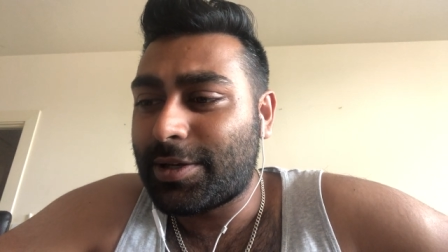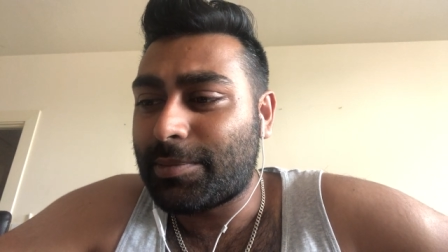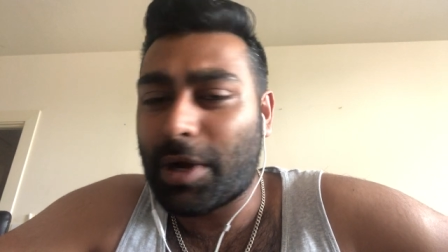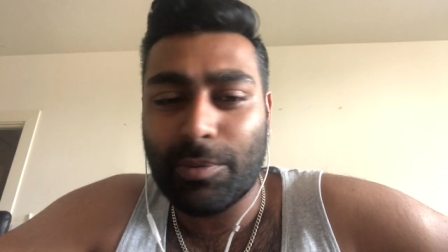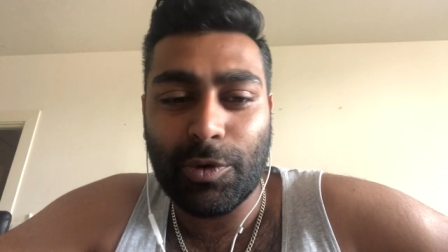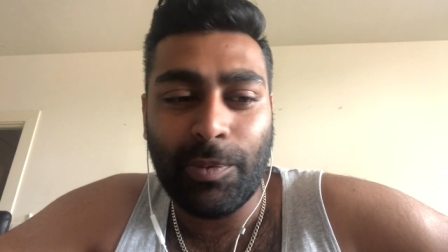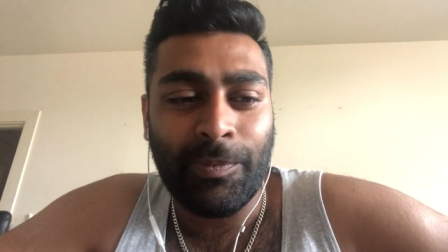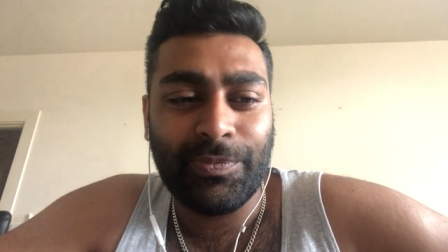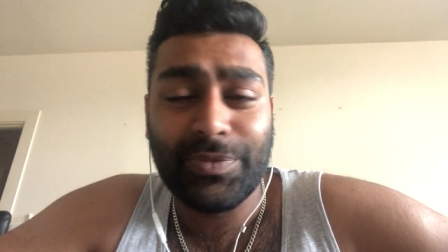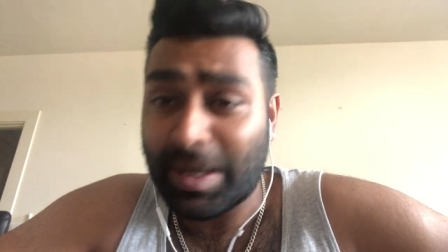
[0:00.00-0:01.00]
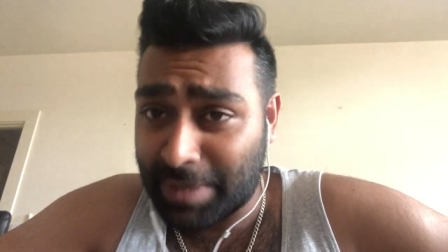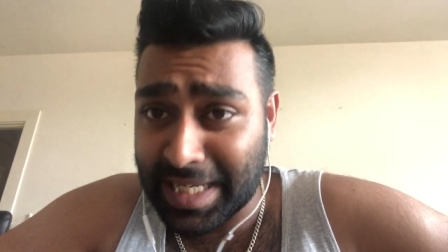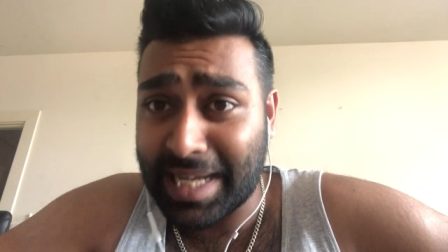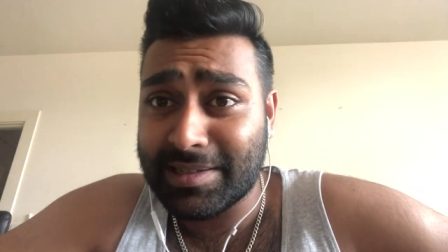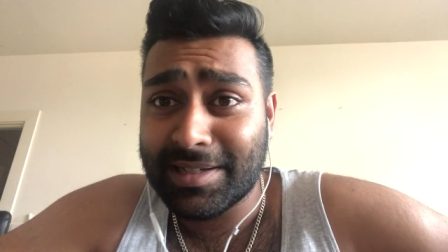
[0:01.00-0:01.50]
My mum and my
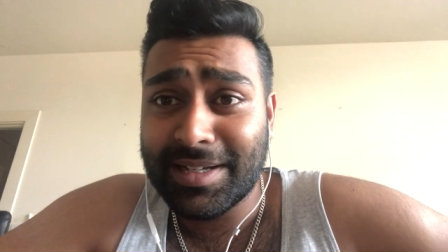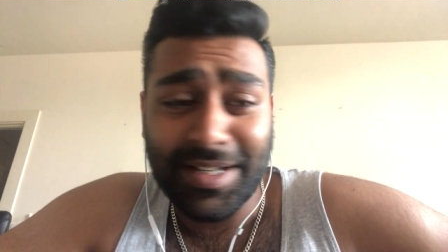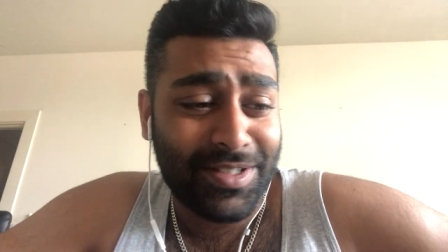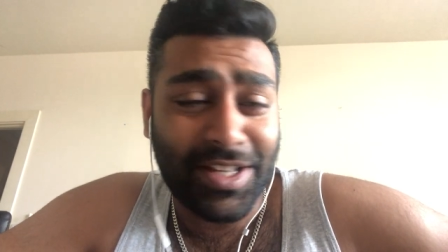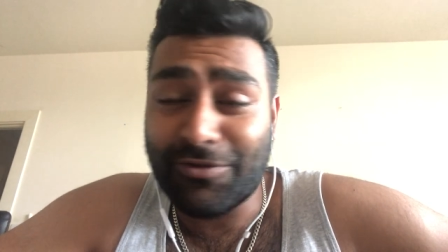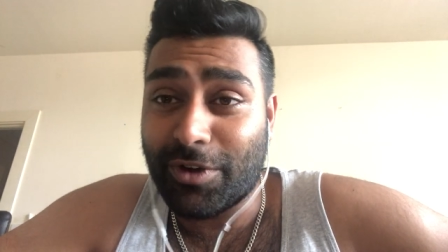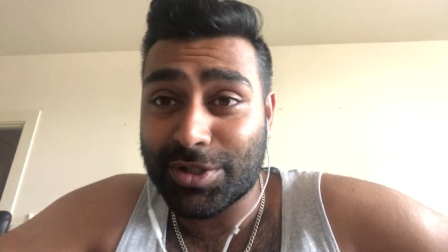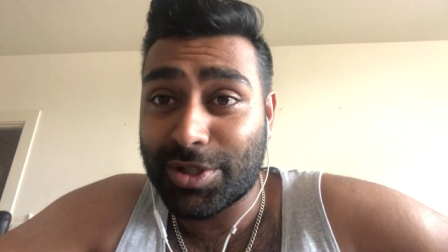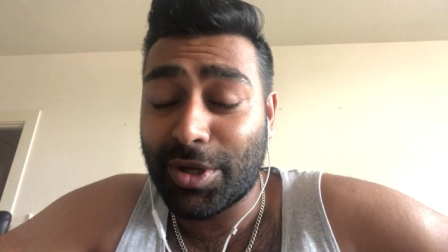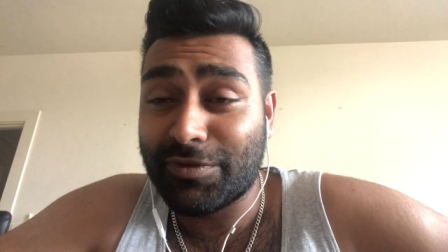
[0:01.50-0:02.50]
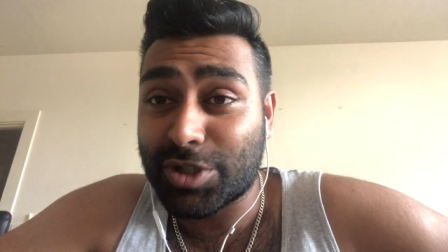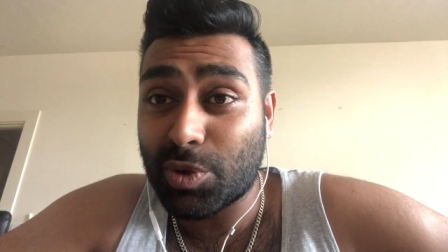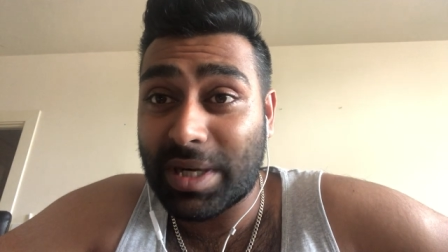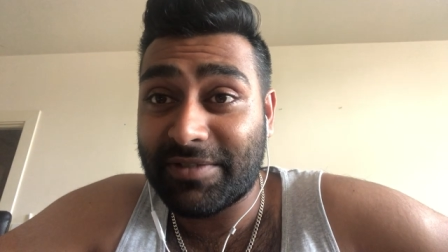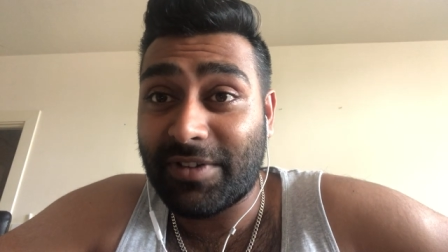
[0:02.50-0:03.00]
dad, they fostered over
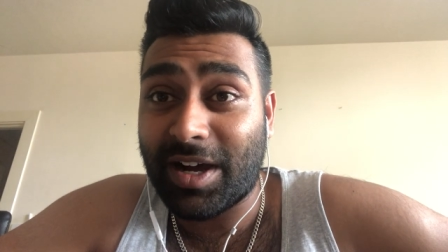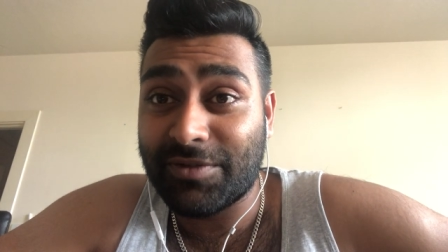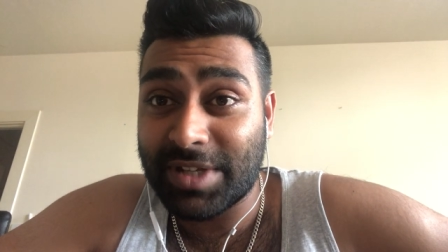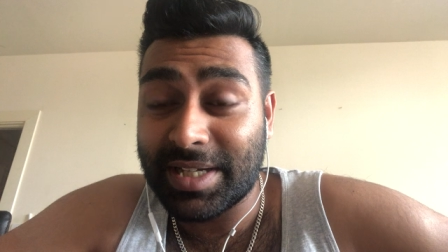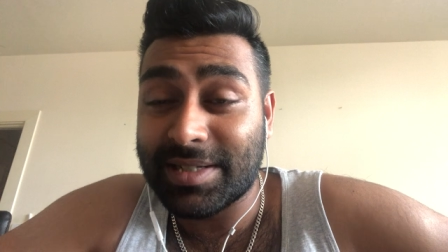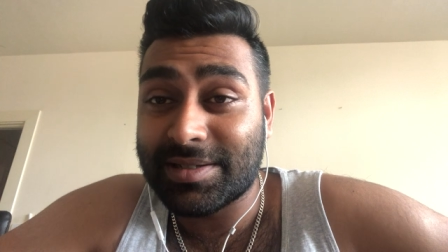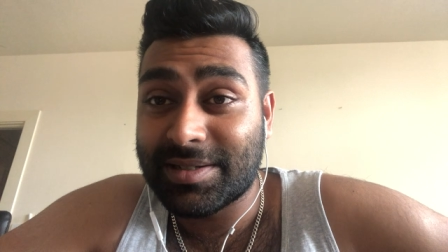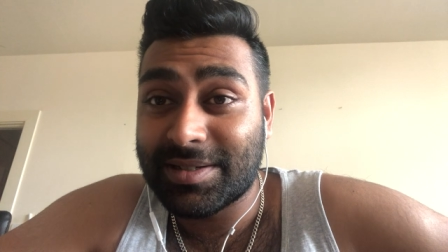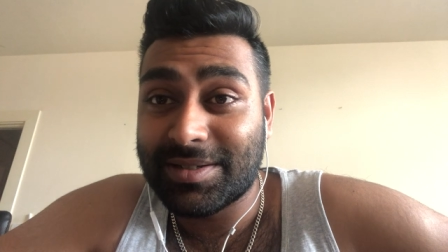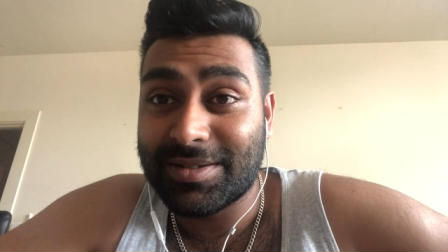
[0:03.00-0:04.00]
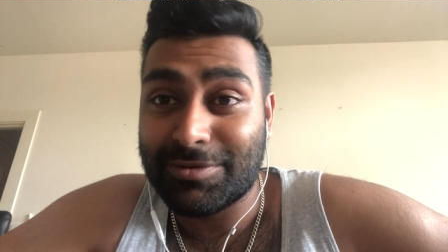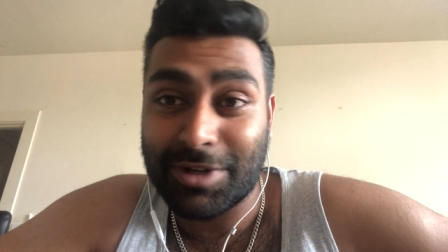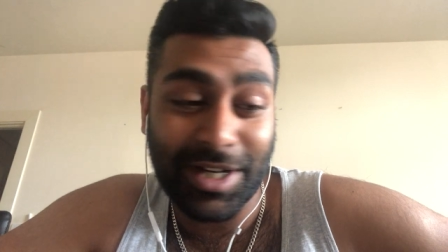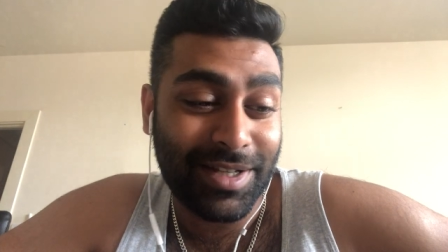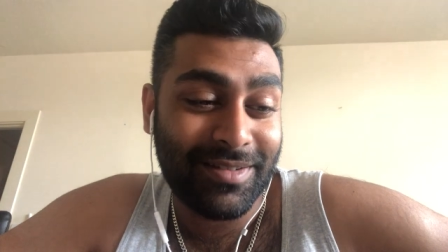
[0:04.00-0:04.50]
twenty-five years,
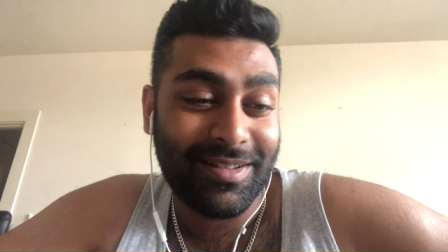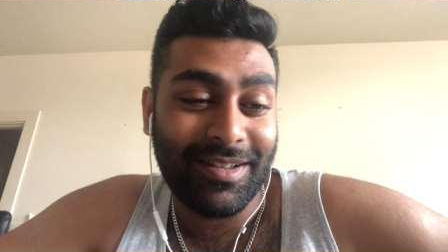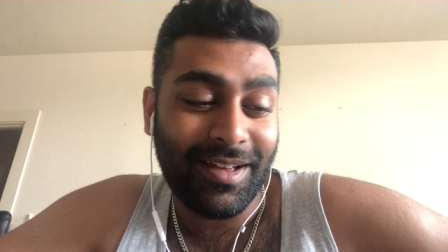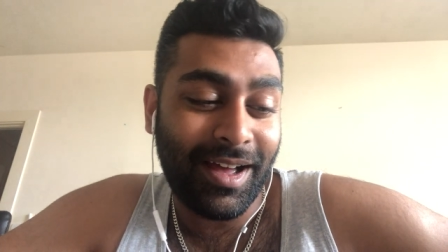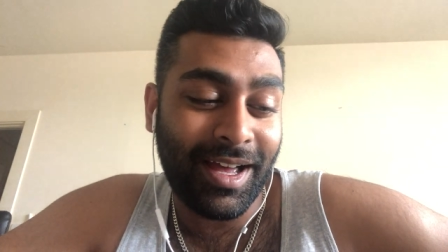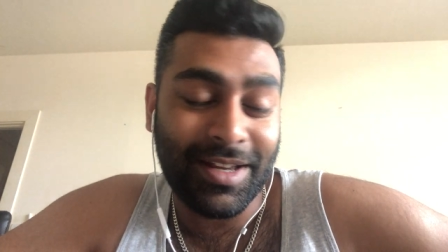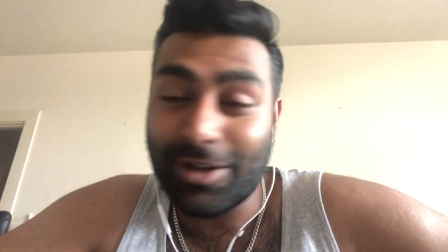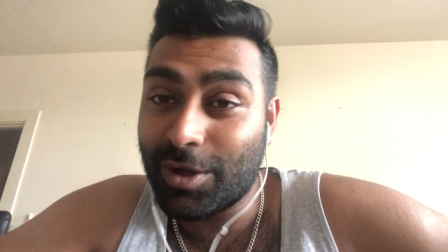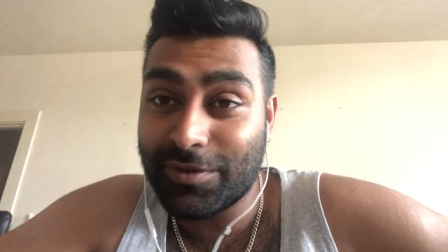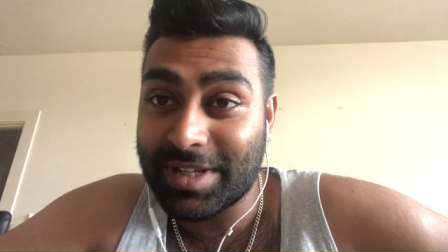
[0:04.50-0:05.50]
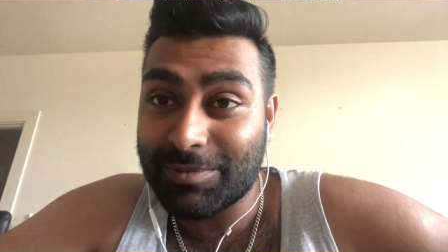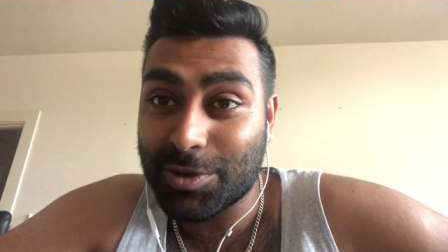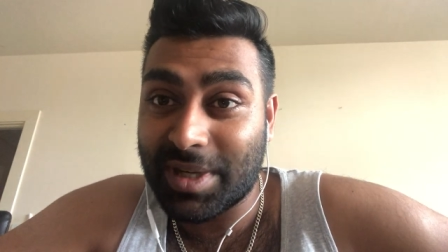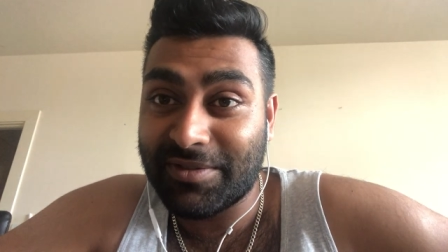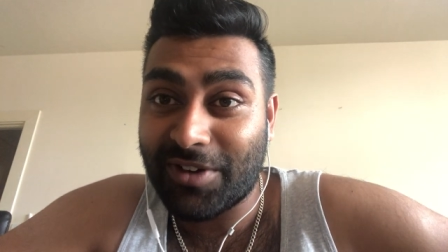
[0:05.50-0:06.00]
right? And over them
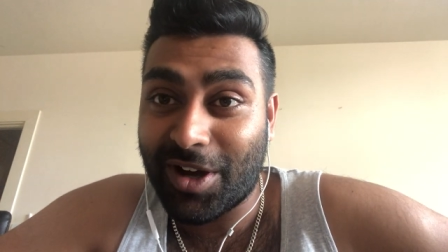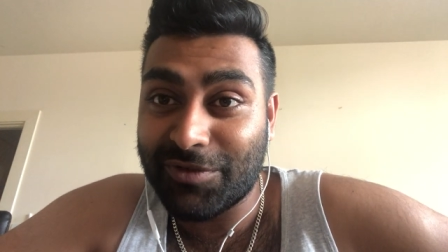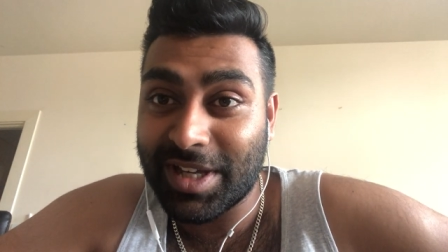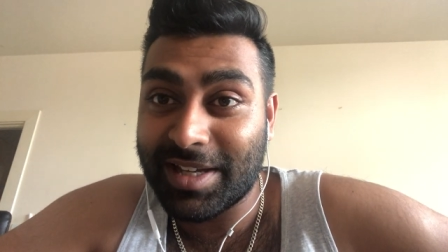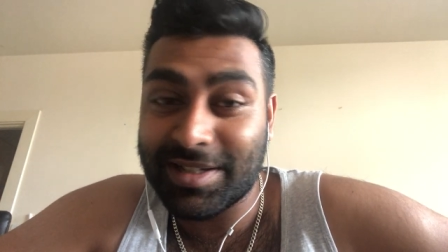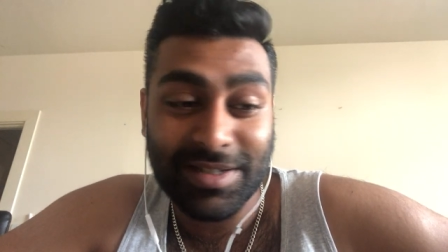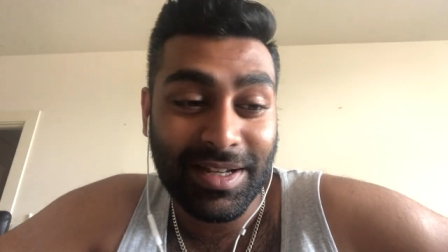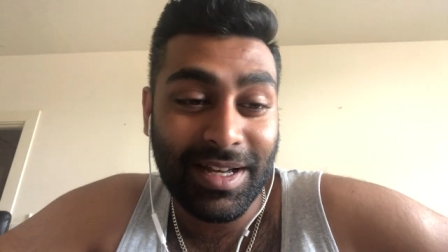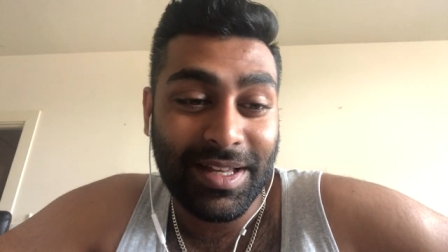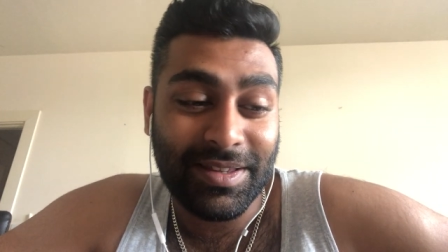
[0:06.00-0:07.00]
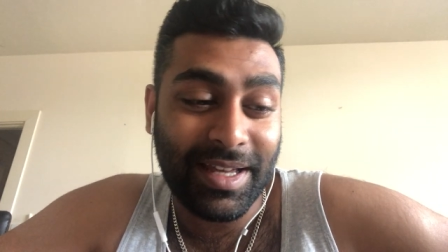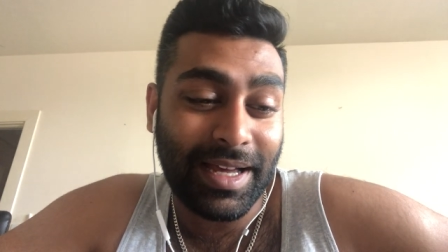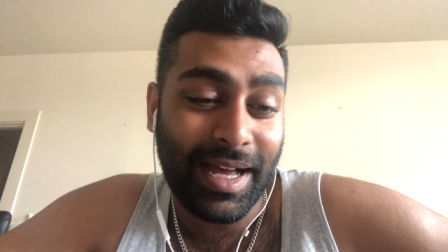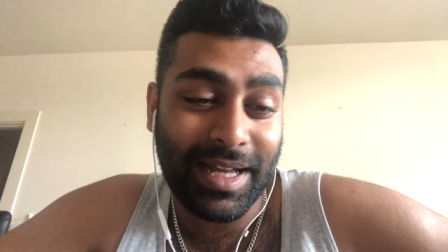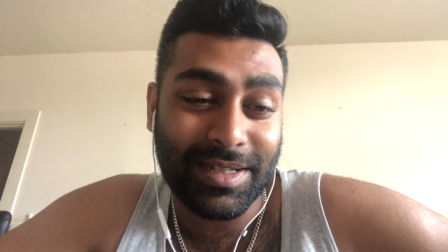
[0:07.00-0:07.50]
twenty-five years, they
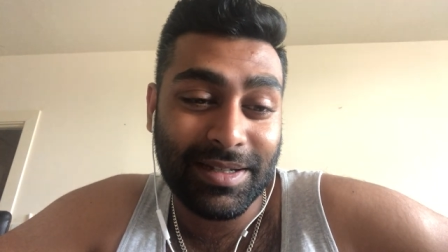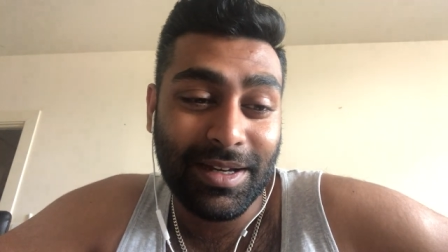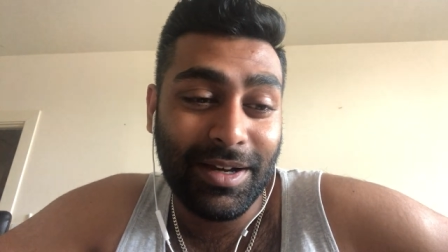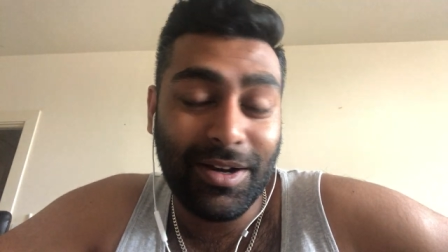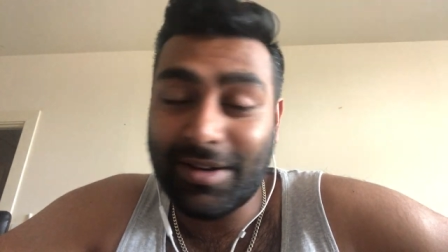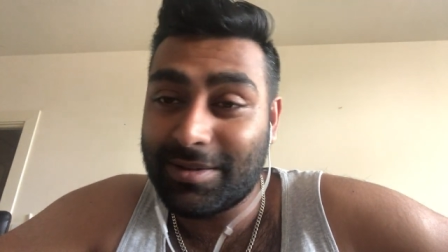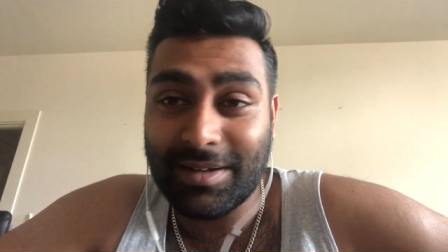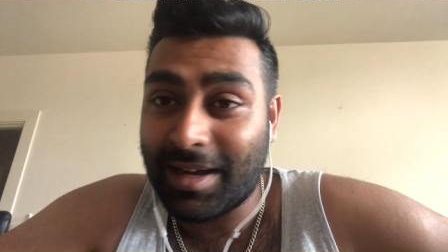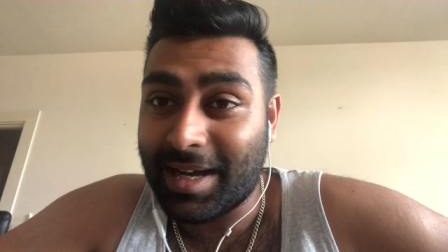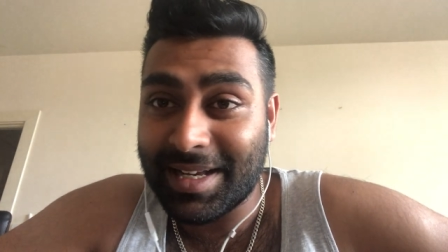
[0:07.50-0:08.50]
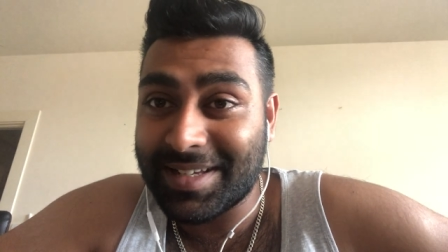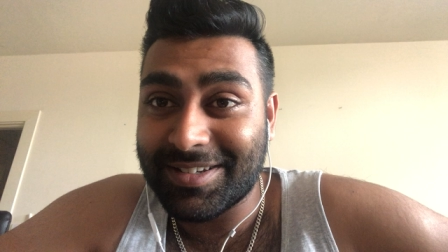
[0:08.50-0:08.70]
had like